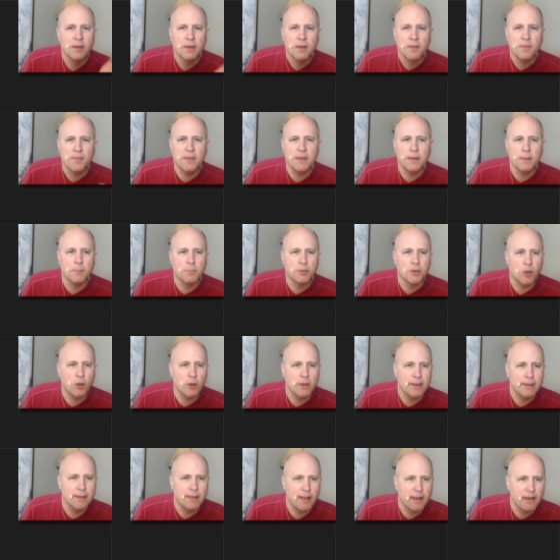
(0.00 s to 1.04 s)
the
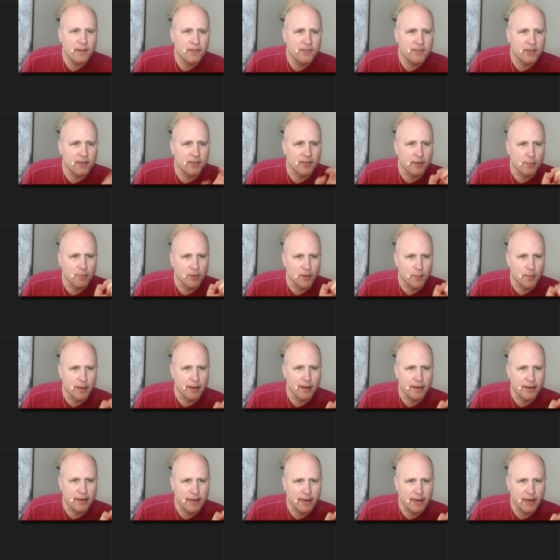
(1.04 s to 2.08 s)
employee list is
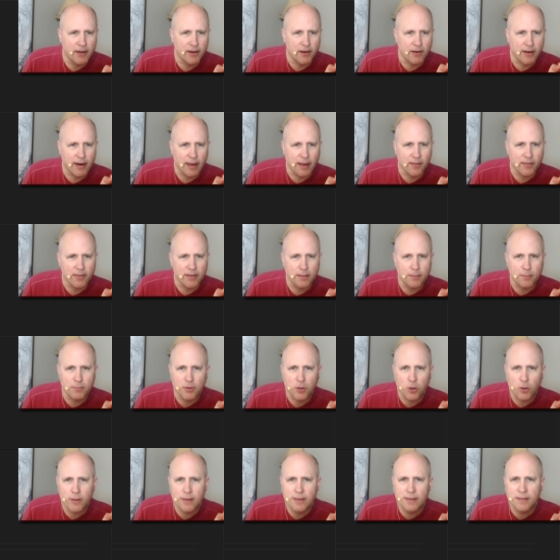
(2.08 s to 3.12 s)
implemented here. Now the
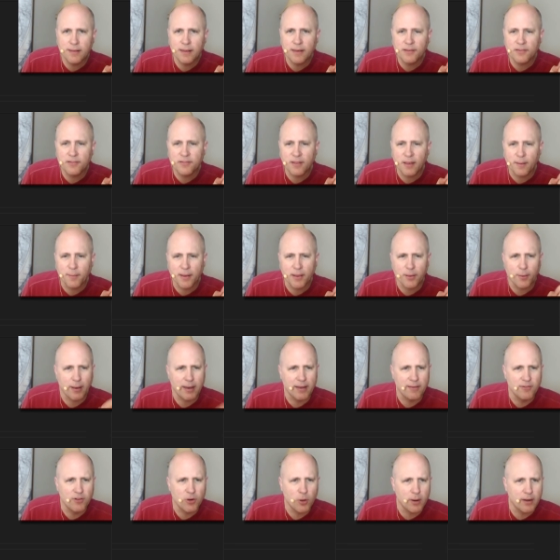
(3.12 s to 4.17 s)
employee list, by the way, I
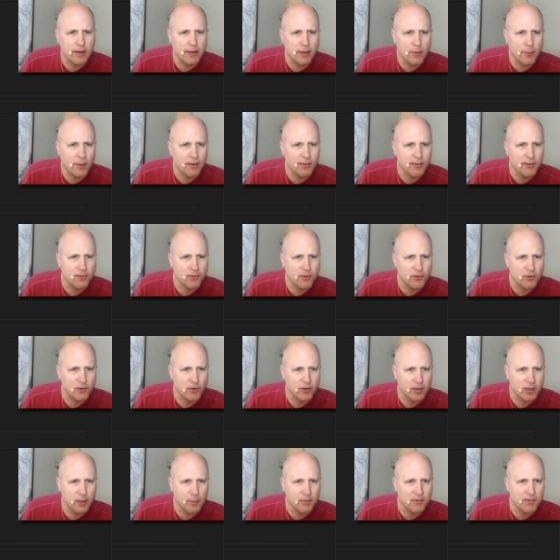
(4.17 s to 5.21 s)
have no idea why these are
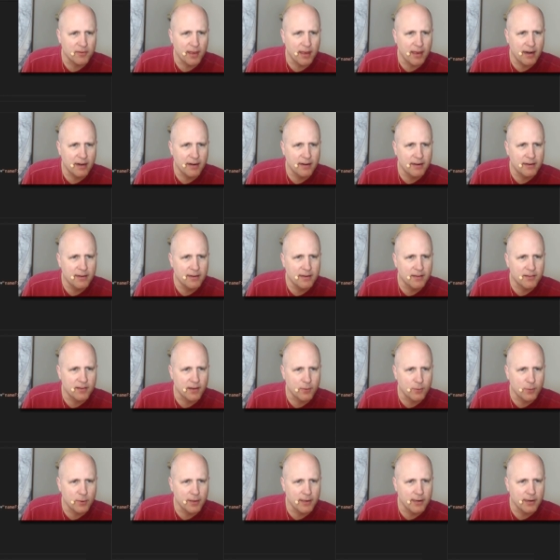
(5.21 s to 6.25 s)
showing up as edited because I
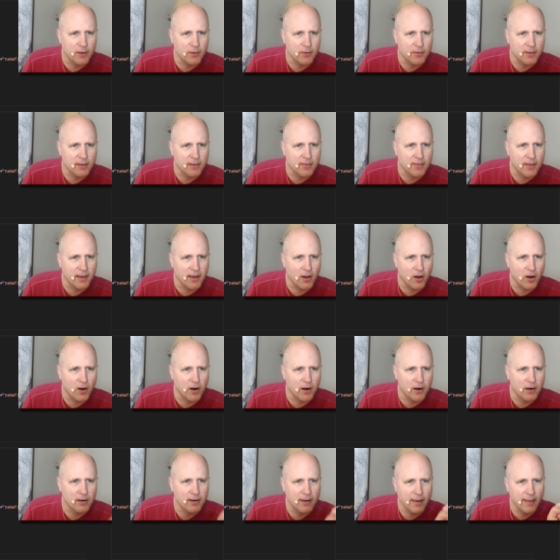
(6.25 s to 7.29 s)
really don't think they
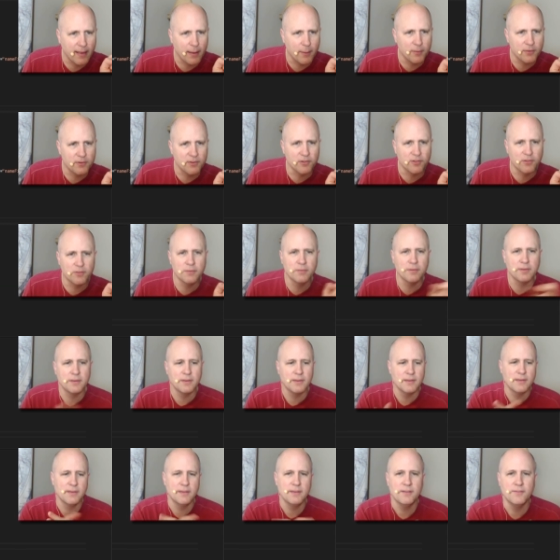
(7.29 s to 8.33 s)
are. Yeah, that was just
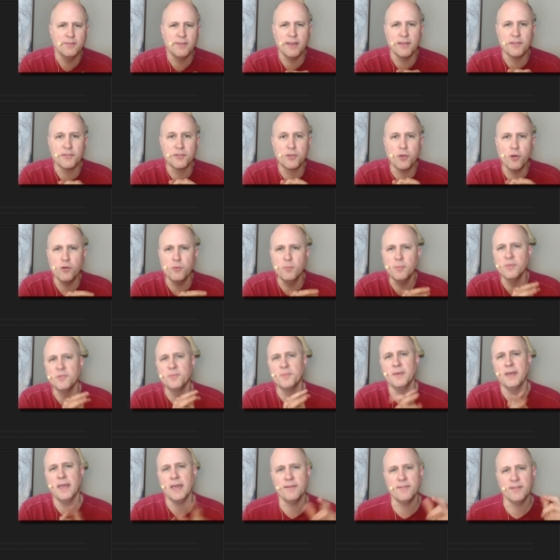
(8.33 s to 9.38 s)
VS Code
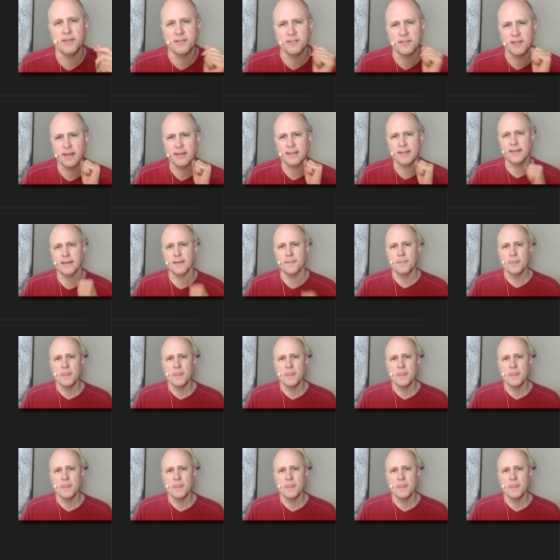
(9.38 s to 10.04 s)
misbehaving slightly.